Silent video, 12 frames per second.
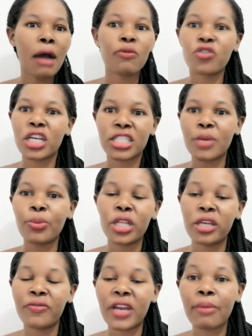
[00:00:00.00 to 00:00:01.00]
For example,
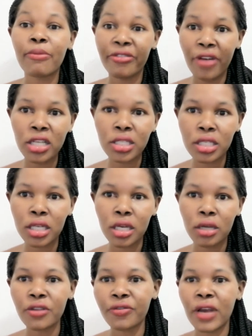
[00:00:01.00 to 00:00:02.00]
if like I'm fasting,
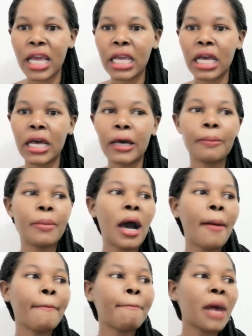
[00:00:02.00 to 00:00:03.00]
if like
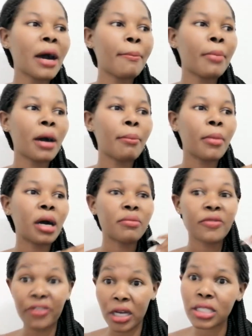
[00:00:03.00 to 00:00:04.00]
I'm
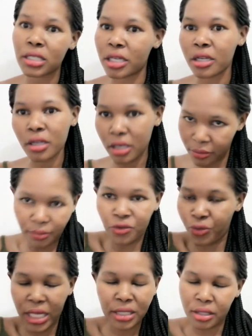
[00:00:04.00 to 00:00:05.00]
fasting,
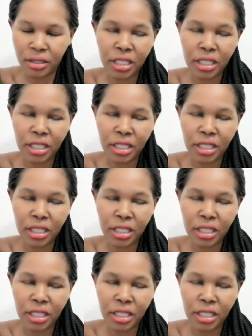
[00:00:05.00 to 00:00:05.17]
right?